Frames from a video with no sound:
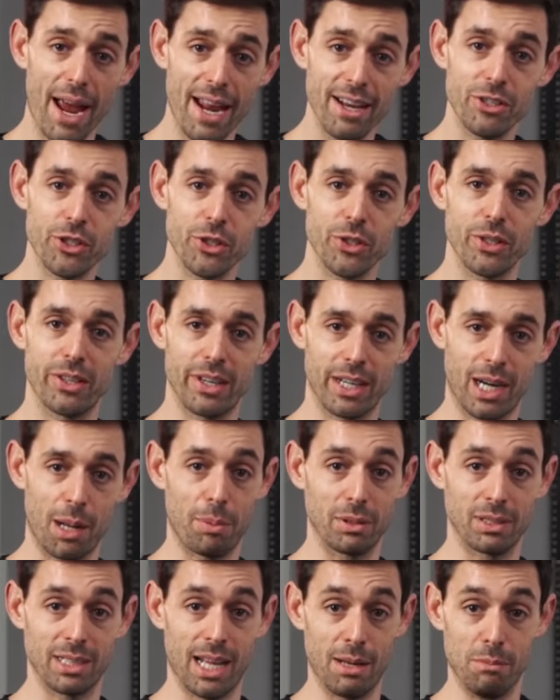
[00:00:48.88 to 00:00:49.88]
manager in there a
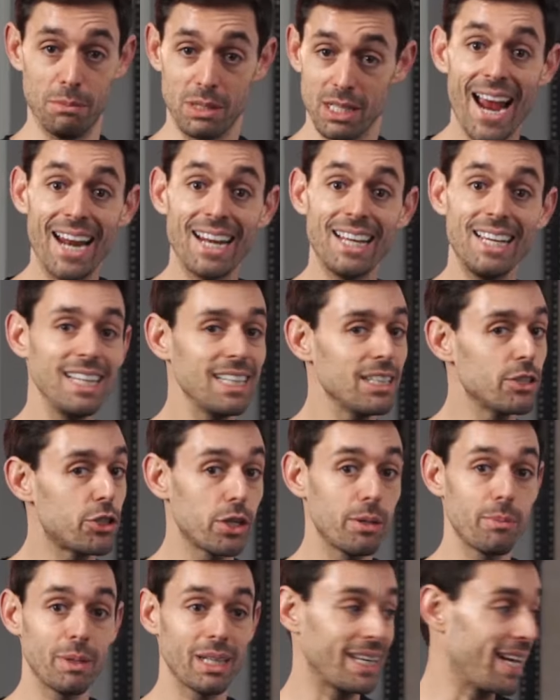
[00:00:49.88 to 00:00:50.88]
couple times. And he
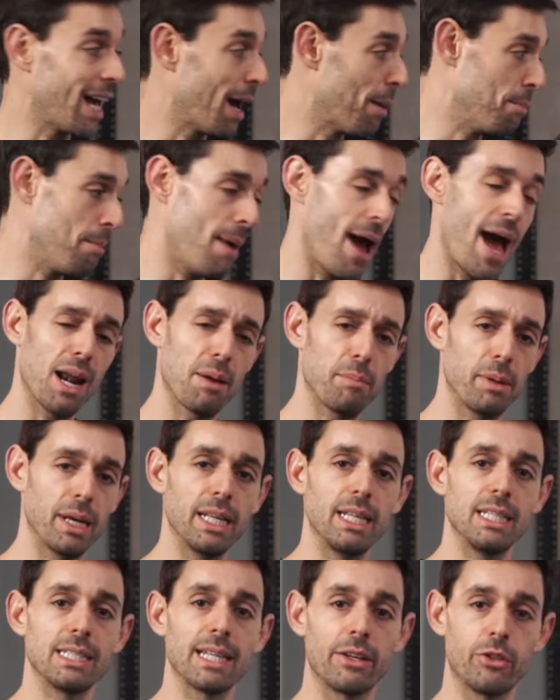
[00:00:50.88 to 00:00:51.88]
legitimately got mad at me
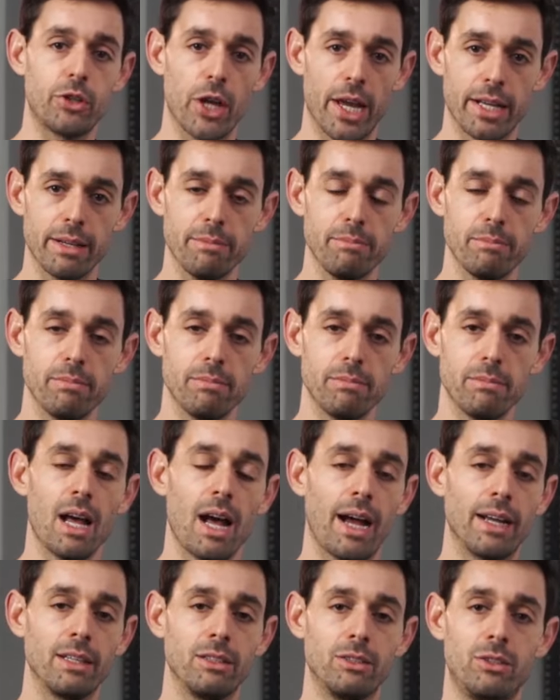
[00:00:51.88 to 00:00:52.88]
and he's like, Jacob,
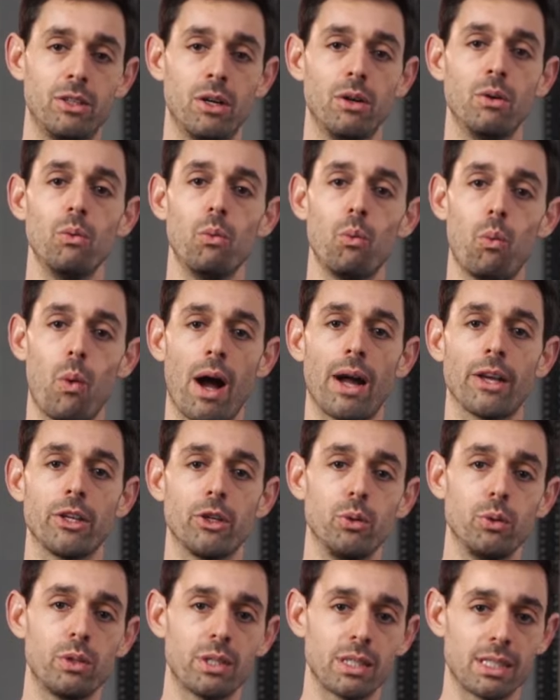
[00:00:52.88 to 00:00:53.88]
I don't want
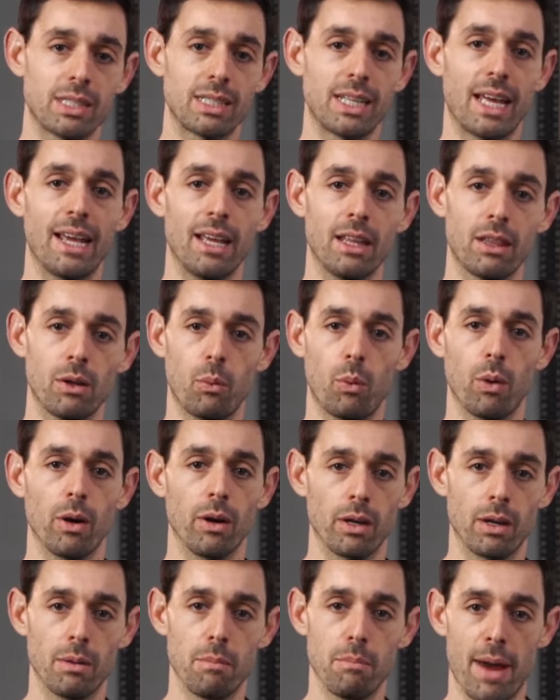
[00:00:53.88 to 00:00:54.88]
you to say the
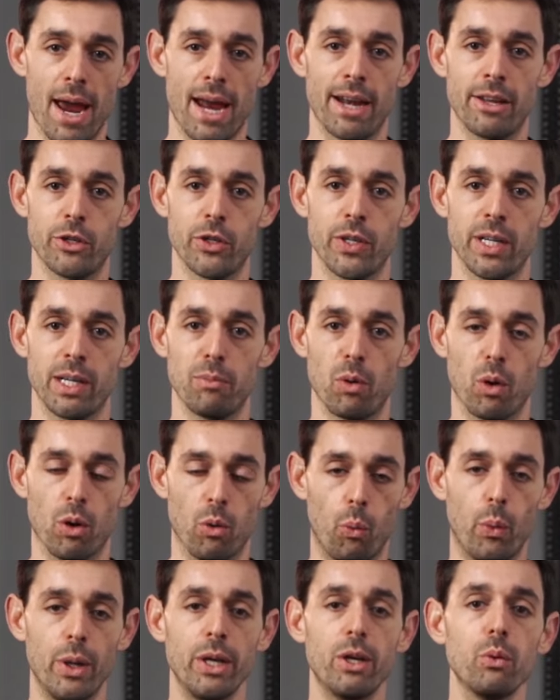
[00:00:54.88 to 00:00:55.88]
word manager anymore.
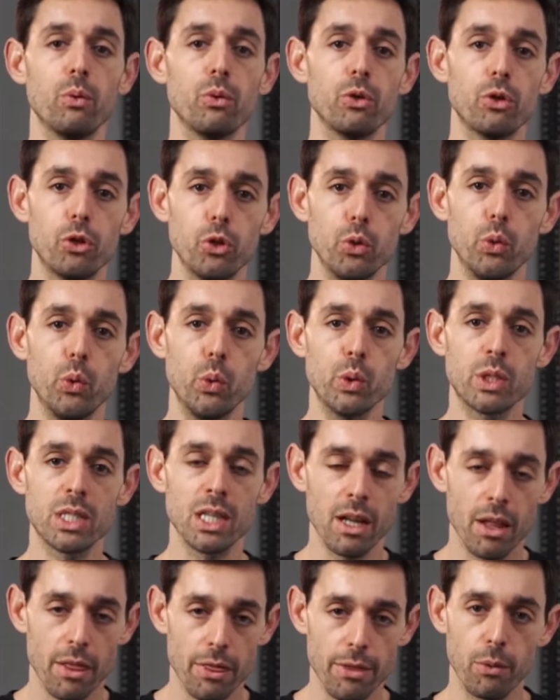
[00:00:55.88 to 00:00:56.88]
We don't use
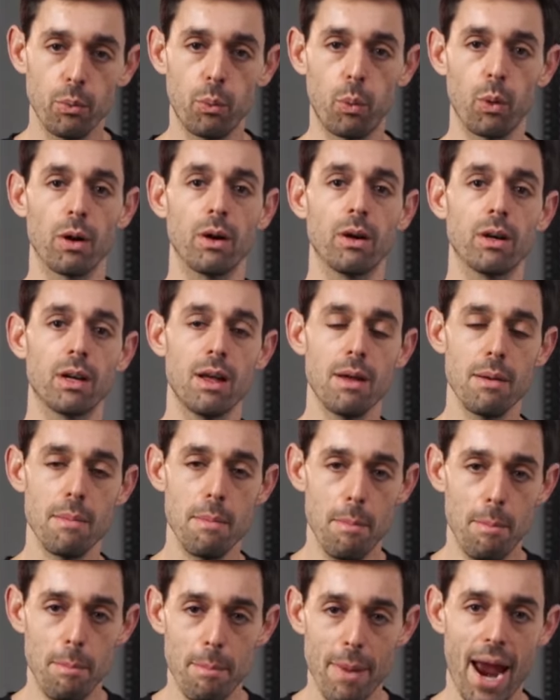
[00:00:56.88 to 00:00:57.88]
the word
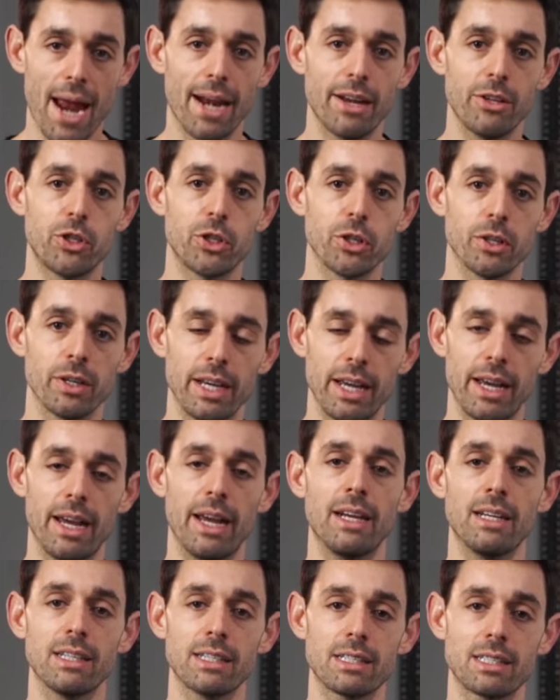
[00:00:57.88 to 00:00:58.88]
manager
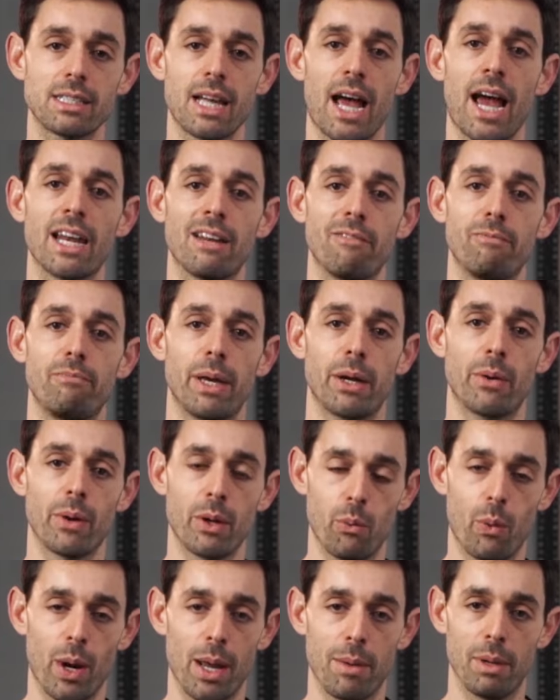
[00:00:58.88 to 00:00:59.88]
inside of
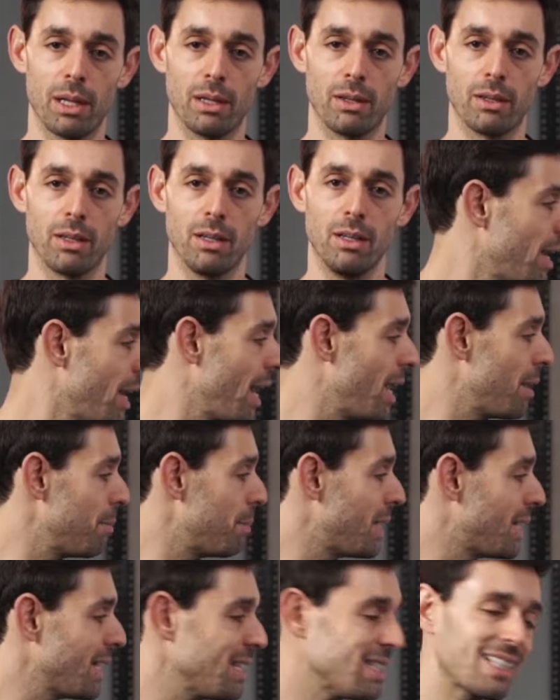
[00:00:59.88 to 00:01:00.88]
Barry-Wehmiller. And
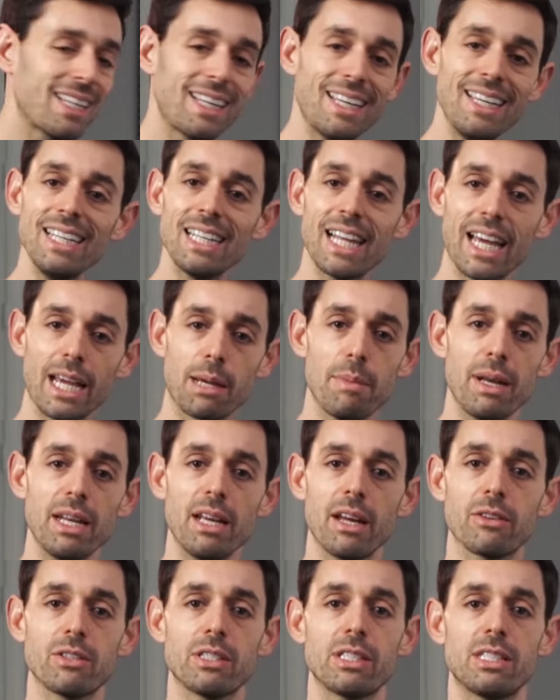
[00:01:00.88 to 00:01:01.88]
because he, like
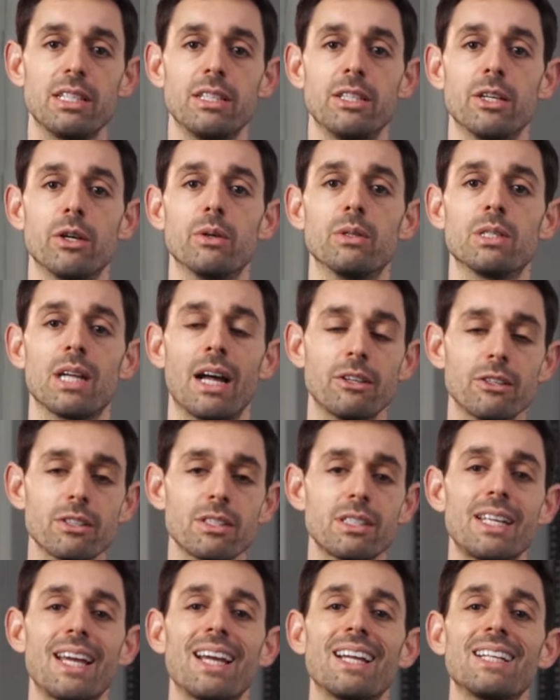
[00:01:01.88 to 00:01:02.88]
many other CEOs,
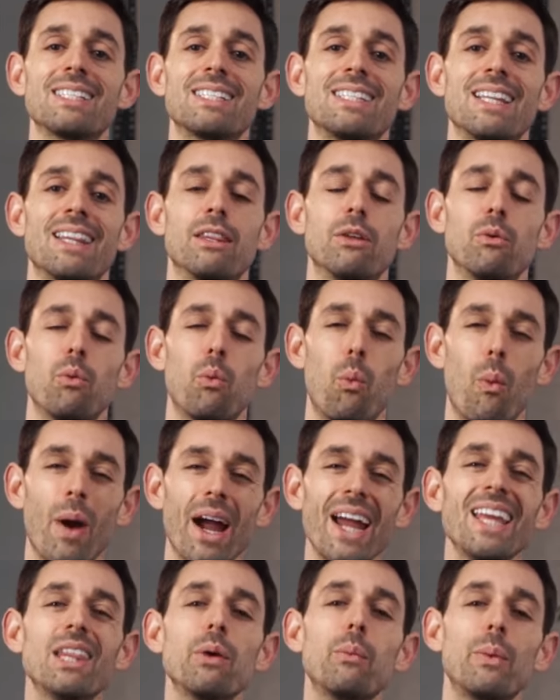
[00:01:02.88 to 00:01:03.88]
understands that the
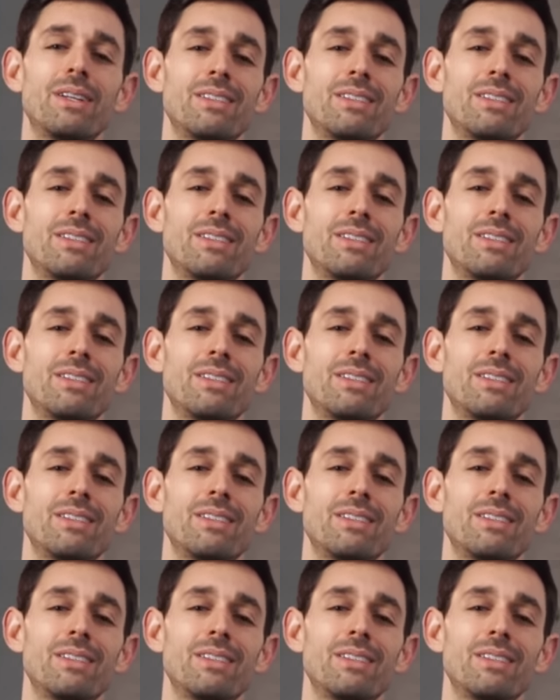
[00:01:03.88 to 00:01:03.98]
way that